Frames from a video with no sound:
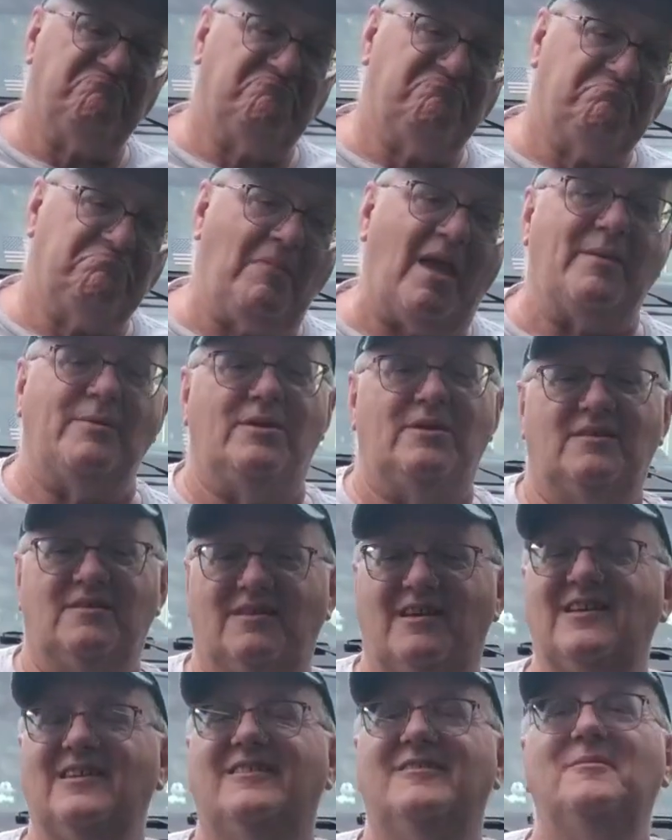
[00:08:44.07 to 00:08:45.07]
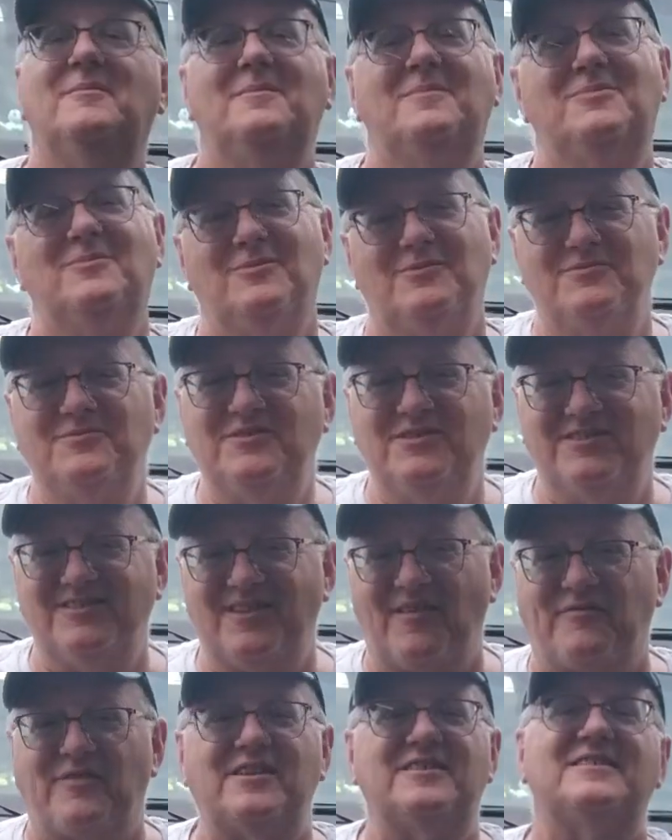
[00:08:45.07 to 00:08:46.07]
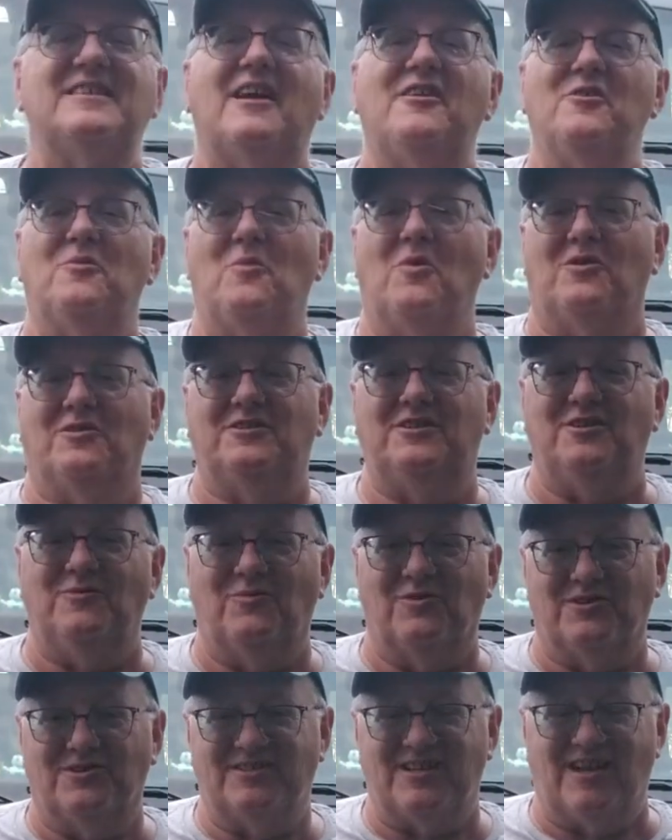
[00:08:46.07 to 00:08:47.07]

Maybe. Well, you'll have to see how your warranty works